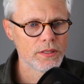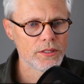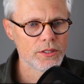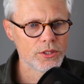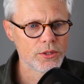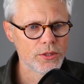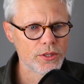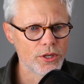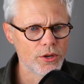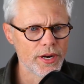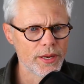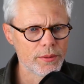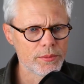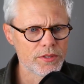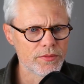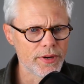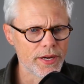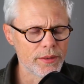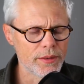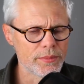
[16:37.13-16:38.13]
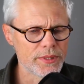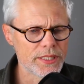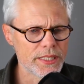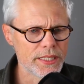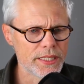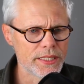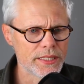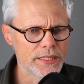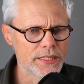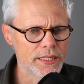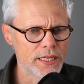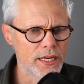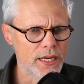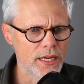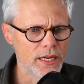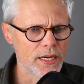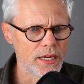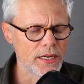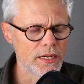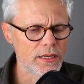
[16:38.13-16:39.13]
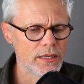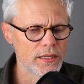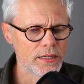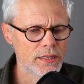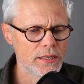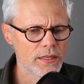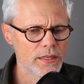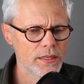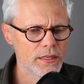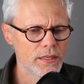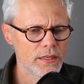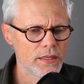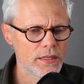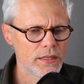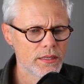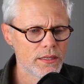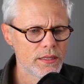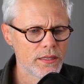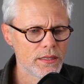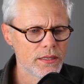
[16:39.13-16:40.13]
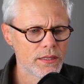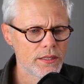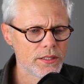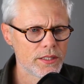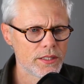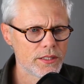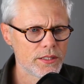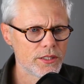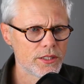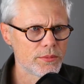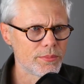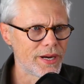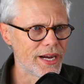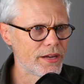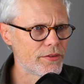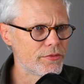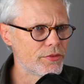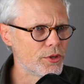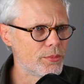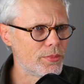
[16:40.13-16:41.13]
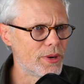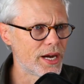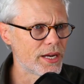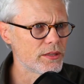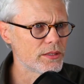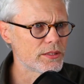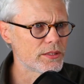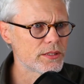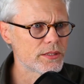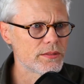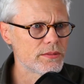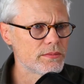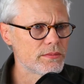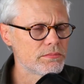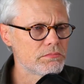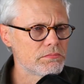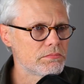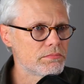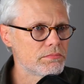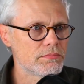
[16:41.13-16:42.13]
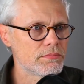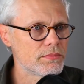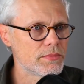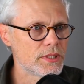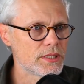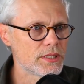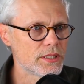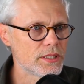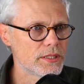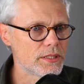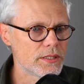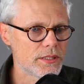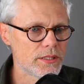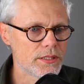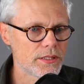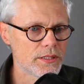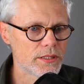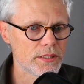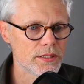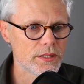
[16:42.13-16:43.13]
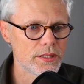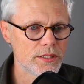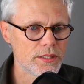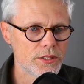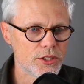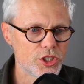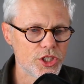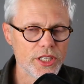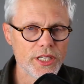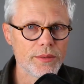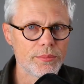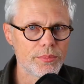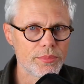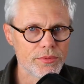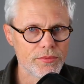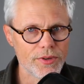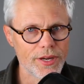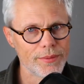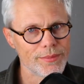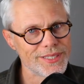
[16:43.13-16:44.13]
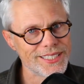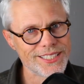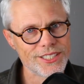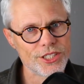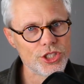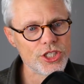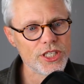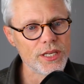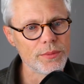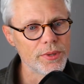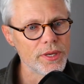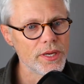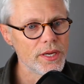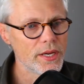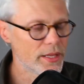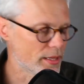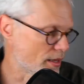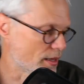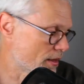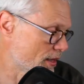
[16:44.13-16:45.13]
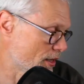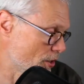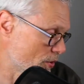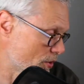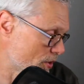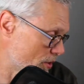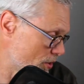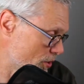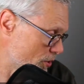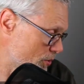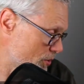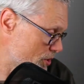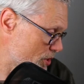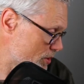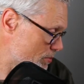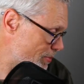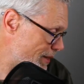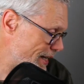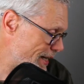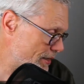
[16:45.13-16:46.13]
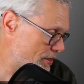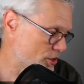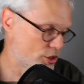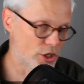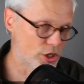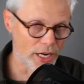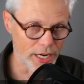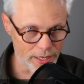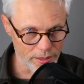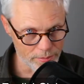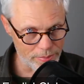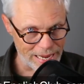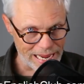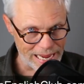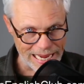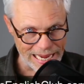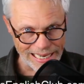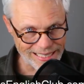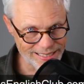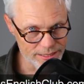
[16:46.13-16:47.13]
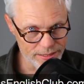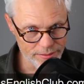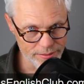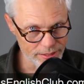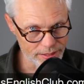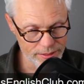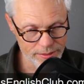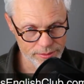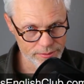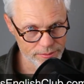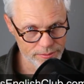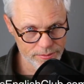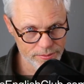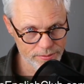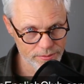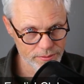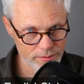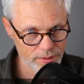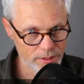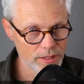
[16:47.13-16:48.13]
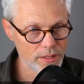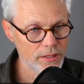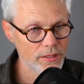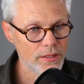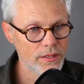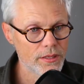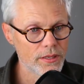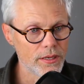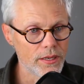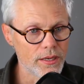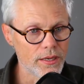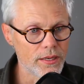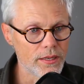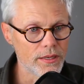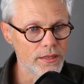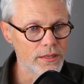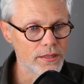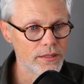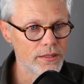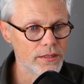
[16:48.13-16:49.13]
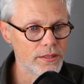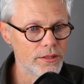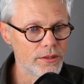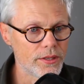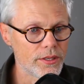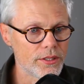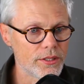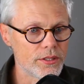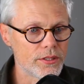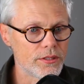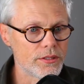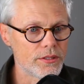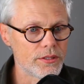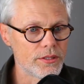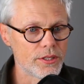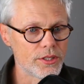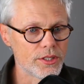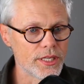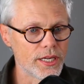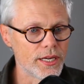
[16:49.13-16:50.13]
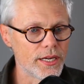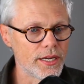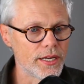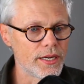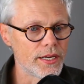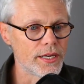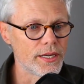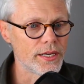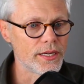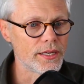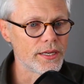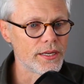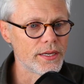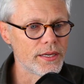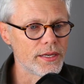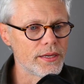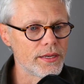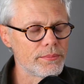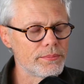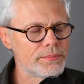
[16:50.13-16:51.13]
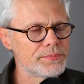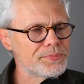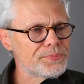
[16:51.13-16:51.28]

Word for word: 200 grams of vitamin C is uh, just you just buy a few bottles. It's it's it's cheap. Vitamin C is cheap. The other thing you can do is just buy giant bags of it uh, you can there's a um,